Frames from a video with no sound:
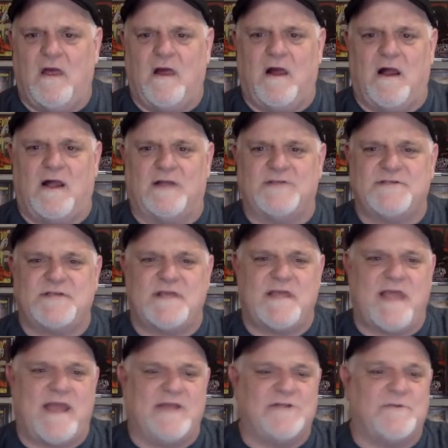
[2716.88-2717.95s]
Let's see,
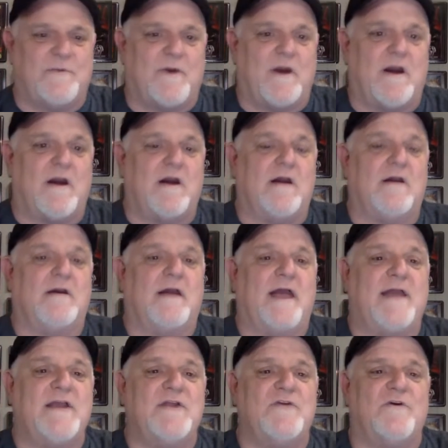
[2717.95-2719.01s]
Ganjabar,
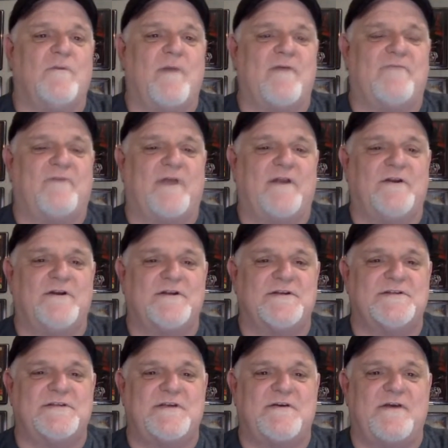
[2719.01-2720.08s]
how you doing, my friend? Good
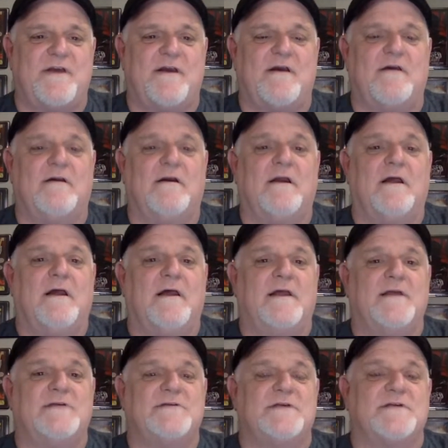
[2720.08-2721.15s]
to see you here.
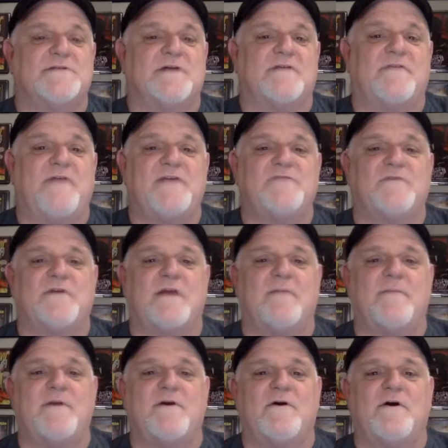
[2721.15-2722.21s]
He says, thanks for
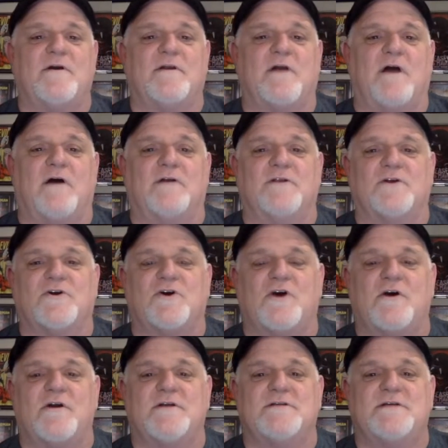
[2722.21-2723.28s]
getting me hooked on the
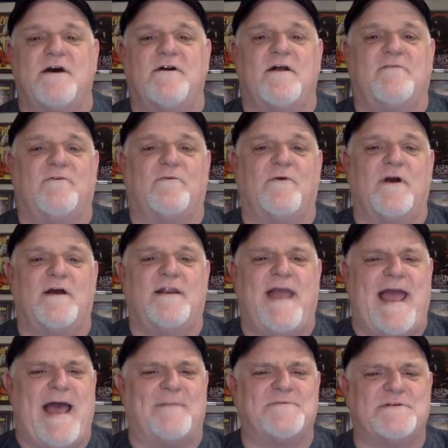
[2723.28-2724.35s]
current Daredevil run.
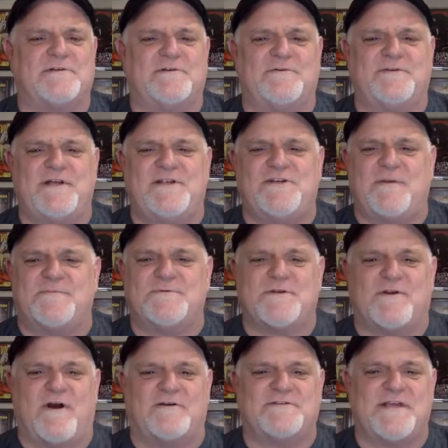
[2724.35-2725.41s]
Absolutely, Chip
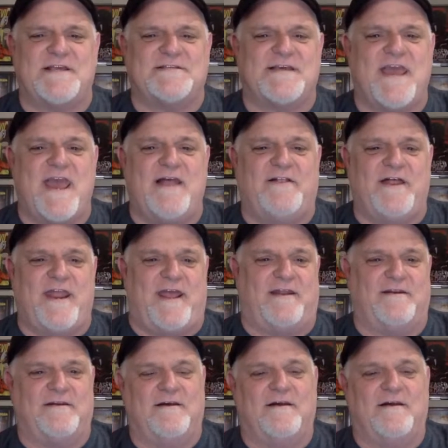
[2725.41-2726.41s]
Zdarsky's killing it.